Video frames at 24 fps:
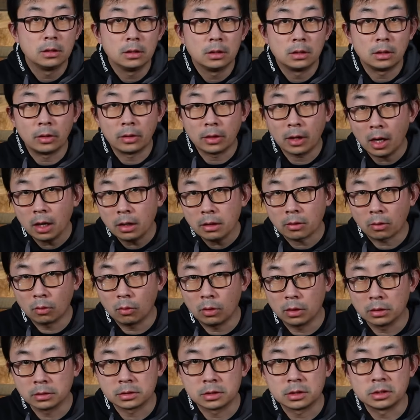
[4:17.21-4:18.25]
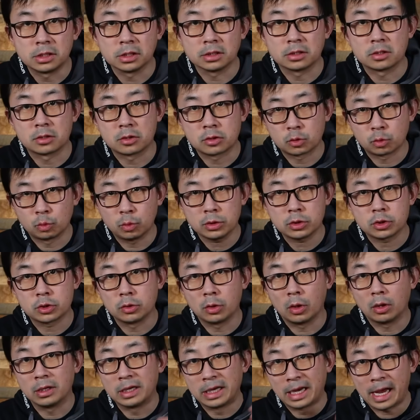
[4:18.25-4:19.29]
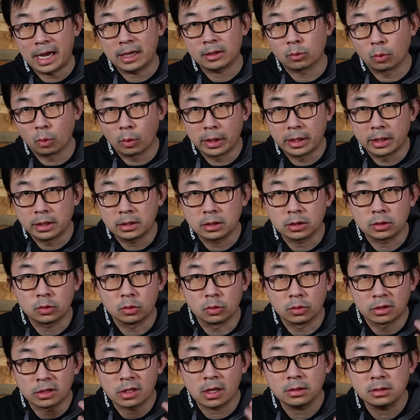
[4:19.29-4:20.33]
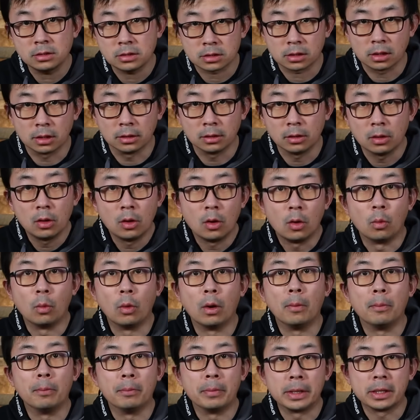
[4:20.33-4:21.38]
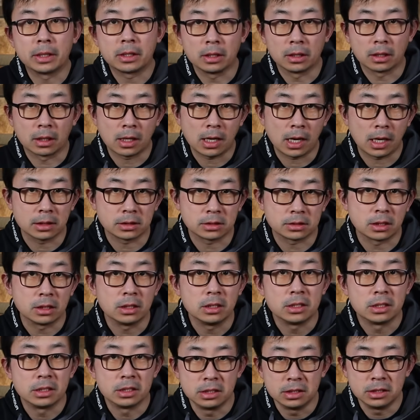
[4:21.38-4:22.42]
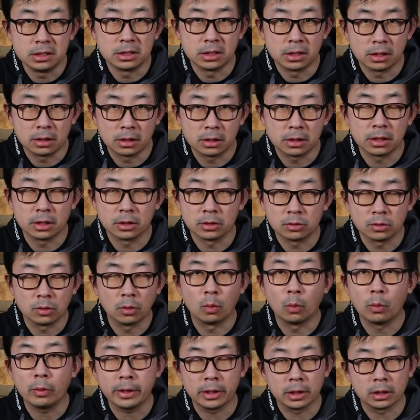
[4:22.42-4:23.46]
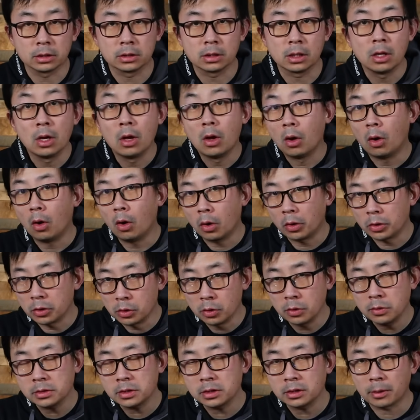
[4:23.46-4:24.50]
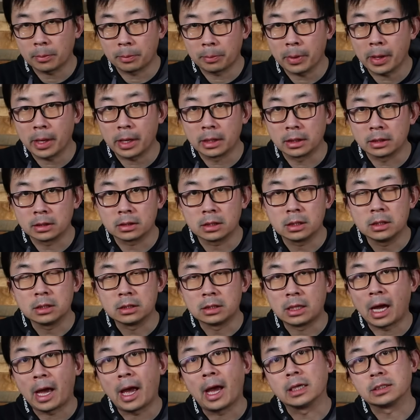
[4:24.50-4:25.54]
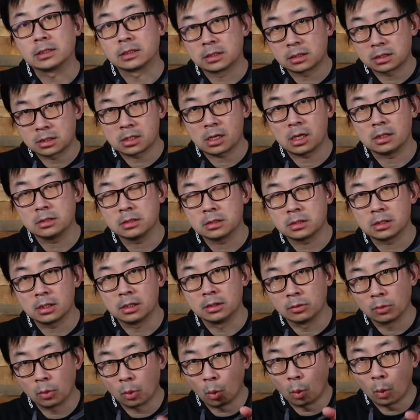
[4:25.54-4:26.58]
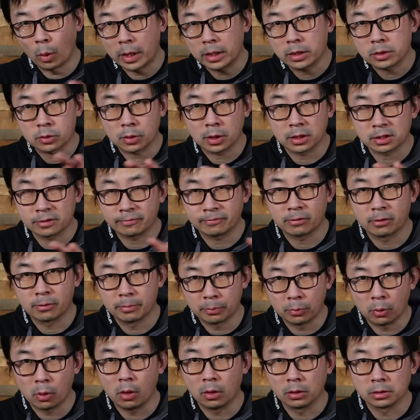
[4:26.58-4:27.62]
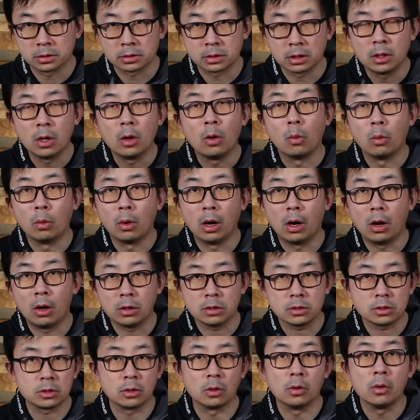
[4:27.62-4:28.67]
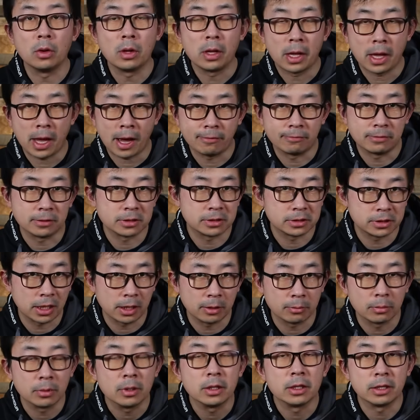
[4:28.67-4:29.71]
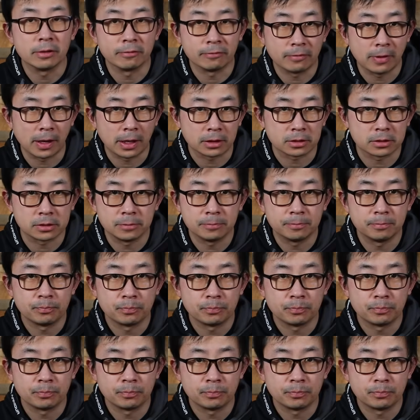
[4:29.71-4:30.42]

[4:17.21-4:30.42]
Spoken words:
Now, in other words, just switch your lead weight to tungsten won't make it cast easier into the wind, or using the bait that has tungsten weight transfer balls will also have the same effect.